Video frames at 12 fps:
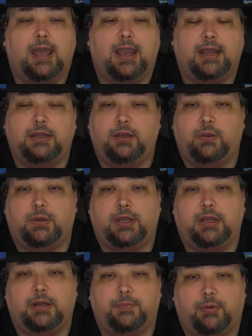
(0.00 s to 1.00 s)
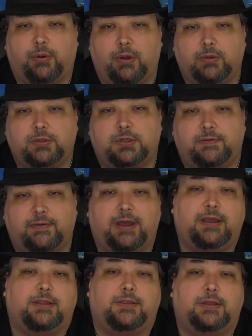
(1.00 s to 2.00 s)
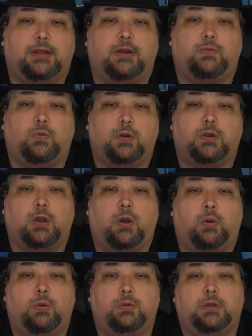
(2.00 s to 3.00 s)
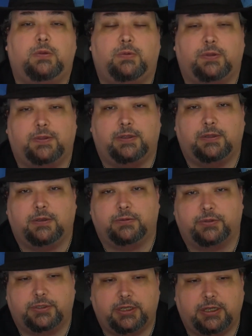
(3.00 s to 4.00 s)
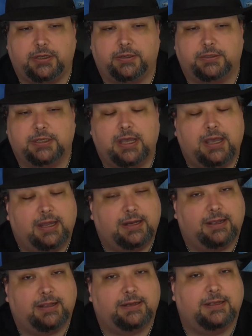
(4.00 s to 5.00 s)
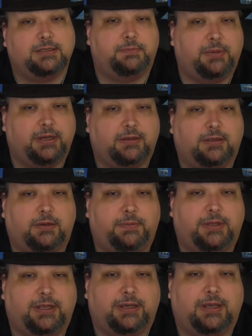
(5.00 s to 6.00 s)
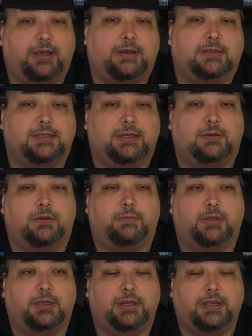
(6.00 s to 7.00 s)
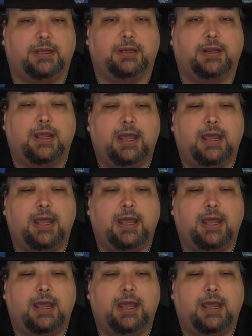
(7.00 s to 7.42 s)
and you can approach Leviathan and work only within those tiers. Now, that doesn't mean a little bit of that chaos ain't going to bleed in.